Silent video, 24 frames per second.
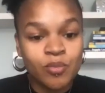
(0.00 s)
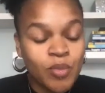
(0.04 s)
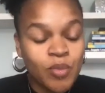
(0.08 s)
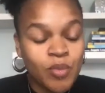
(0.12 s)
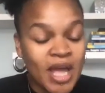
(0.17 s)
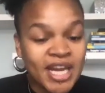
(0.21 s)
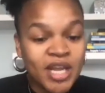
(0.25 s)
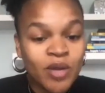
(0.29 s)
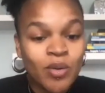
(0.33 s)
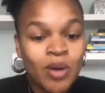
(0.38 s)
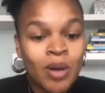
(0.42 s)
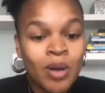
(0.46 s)

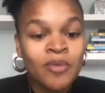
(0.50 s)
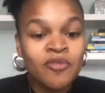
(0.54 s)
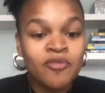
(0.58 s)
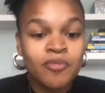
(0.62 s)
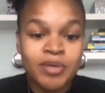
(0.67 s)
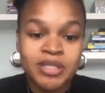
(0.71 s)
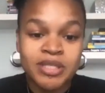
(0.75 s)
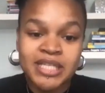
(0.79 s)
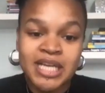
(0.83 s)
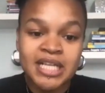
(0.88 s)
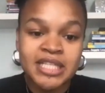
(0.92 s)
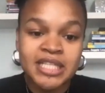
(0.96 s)
anyone with
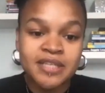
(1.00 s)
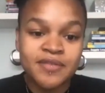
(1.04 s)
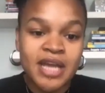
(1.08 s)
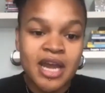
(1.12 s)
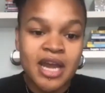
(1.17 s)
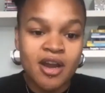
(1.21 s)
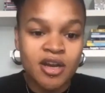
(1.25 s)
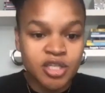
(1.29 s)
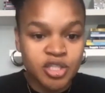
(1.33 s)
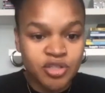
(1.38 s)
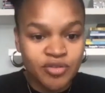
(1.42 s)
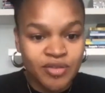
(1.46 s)
protective
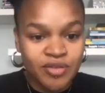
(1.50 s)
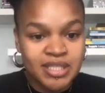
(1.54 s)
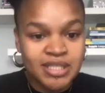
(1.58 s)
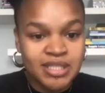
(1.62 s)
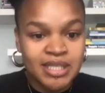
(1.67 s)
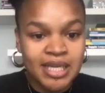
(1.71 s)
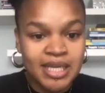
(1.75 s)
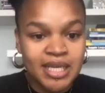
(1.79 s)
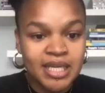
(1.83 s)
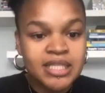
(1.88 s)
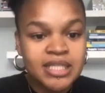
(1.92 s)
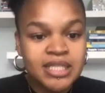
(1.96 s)

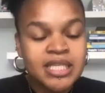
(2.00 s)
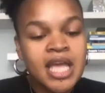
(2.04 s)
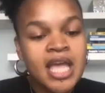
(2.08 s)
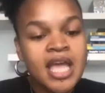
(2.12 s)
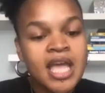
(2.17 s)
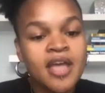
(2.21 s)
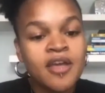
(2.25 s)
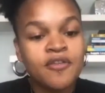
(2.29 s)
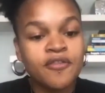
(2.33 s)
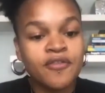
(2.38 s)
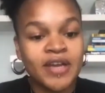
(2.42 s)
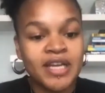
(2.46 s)
characteristics
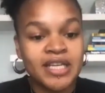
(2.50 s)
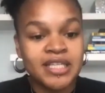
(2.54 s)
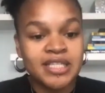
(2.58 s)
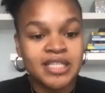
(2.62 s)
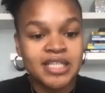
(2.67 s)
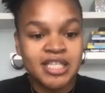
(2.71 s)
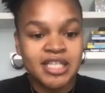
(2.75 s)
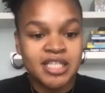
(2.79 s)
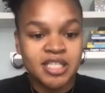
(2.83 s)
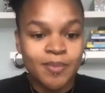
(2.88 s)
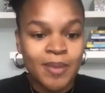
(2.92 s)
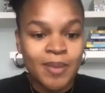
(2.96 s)

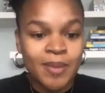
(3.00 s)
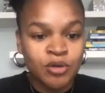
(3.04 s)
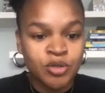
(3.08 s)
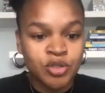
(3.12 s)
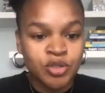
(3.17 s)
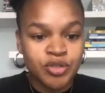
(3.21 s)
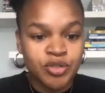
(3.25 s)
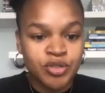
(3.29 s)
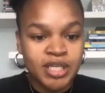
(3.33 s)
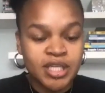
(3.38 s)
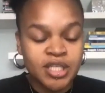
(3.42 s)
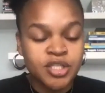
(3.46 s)
faces
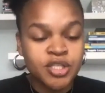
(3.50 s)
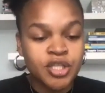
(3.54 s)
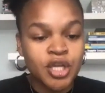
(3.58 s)
boundaries.